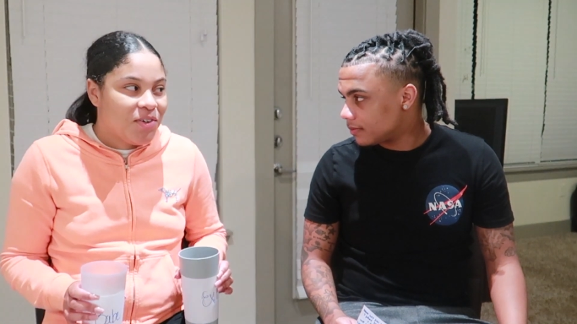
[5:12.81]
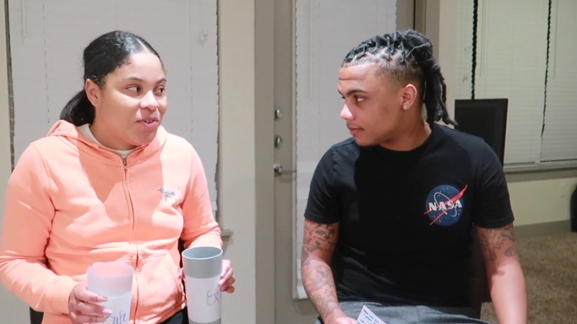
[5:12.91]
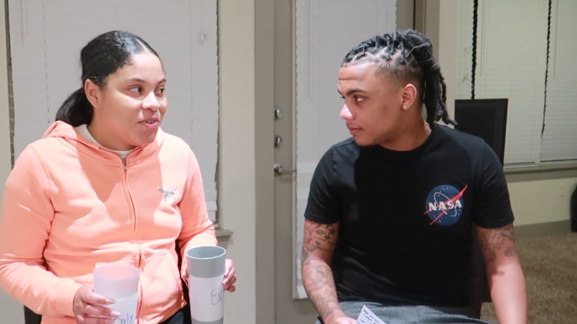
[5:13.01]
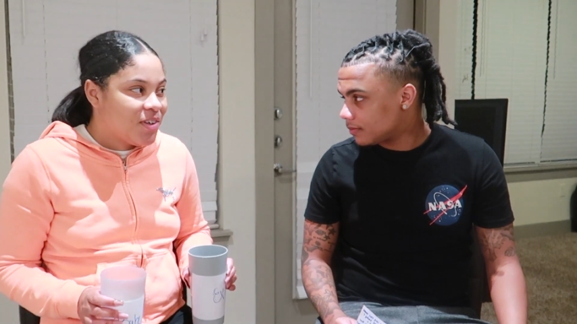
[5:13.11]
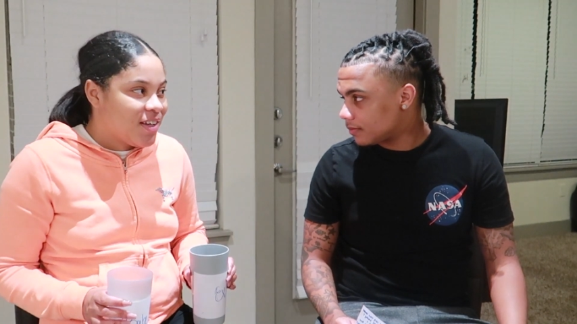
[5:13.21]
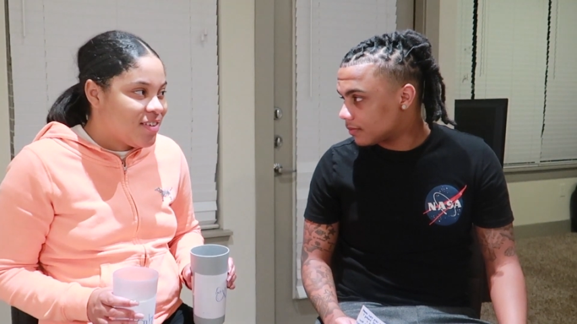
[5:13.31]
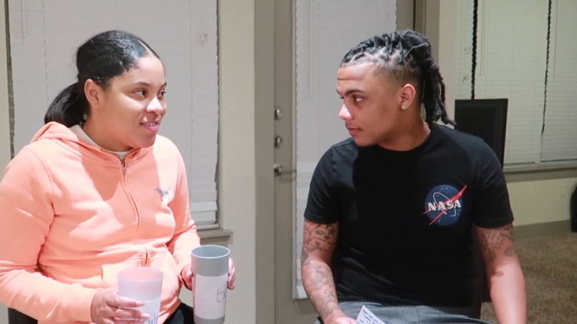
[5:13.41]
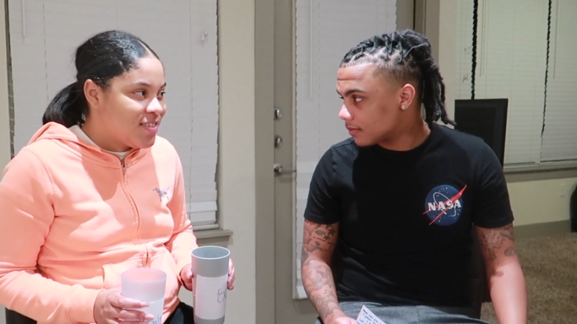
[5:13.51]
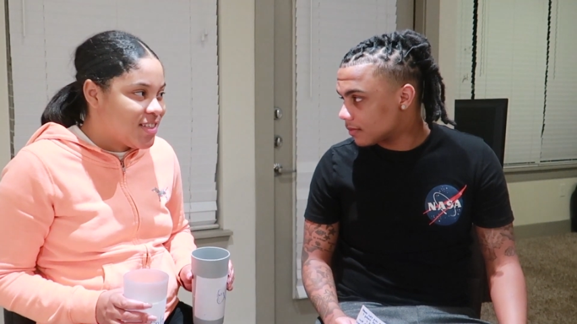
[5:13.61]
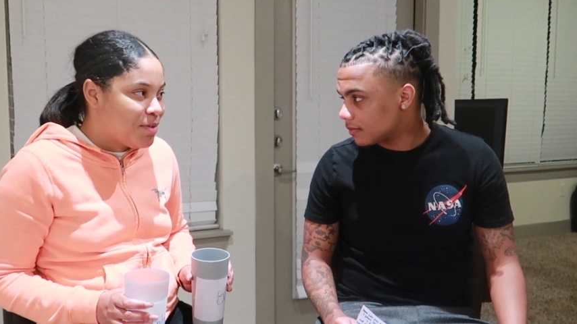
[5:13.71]
Speaker 1: Who
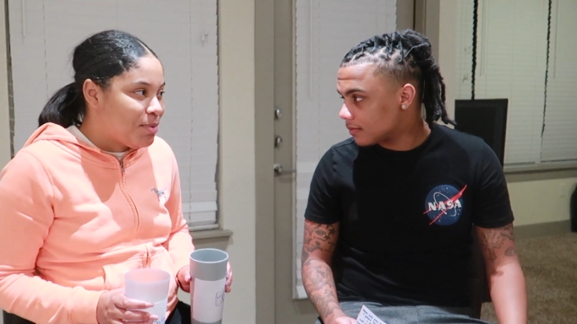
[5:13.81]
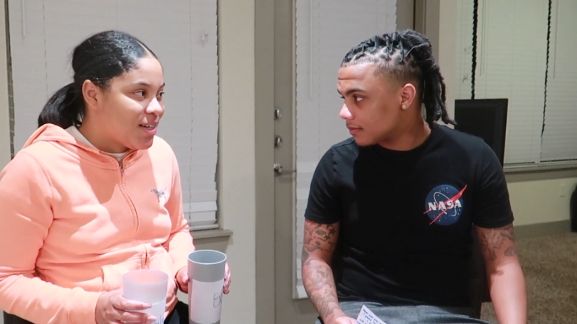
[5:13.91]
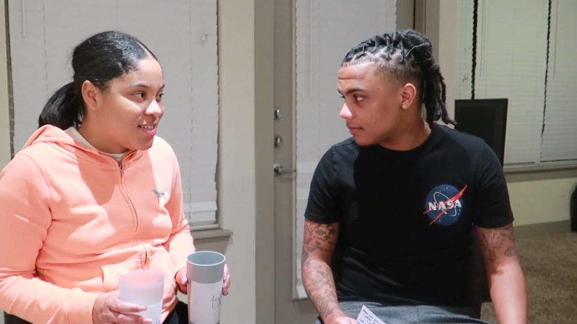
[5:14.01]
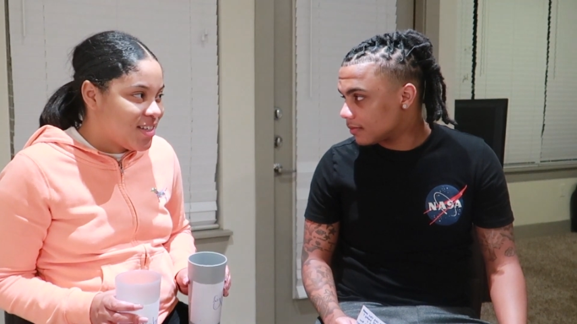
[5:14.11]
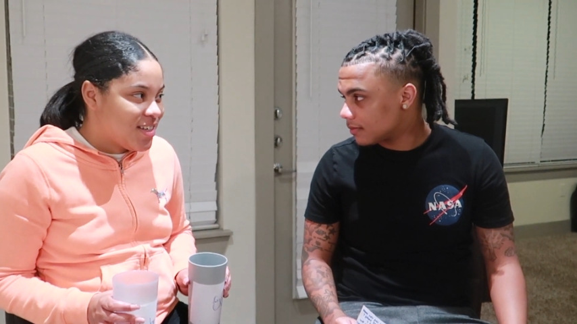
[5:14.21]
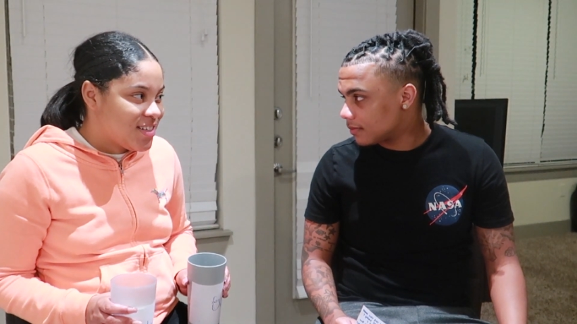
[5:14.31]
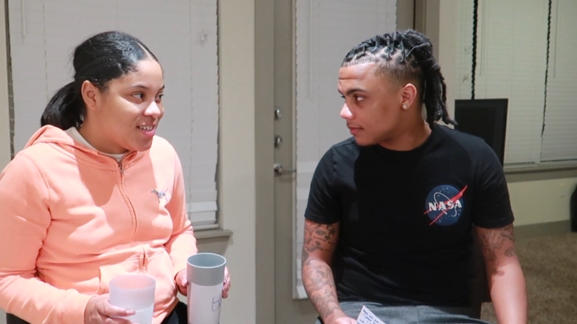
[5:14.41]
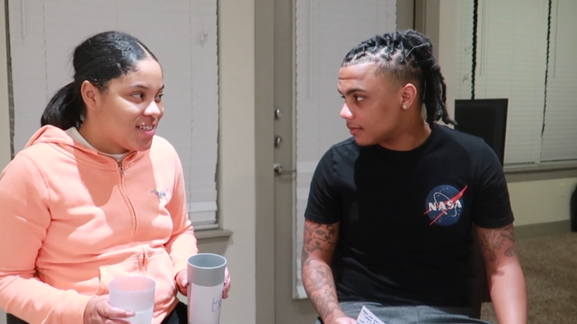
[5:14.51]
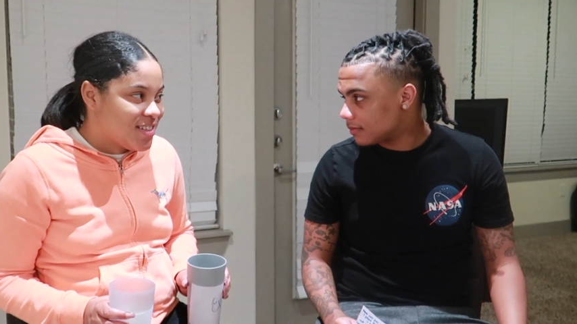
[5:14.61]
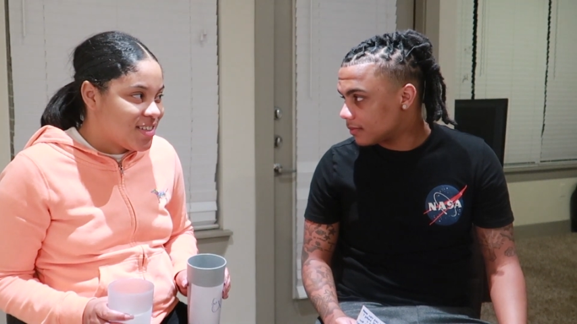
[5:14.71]
gives the best
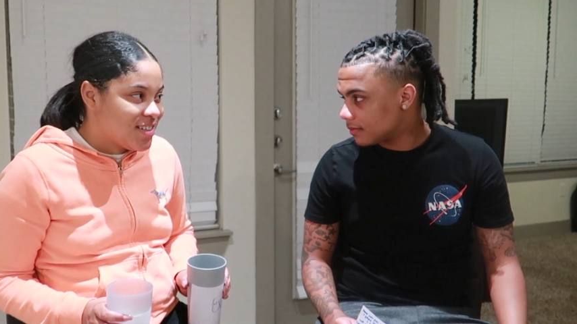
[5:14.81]
kisses?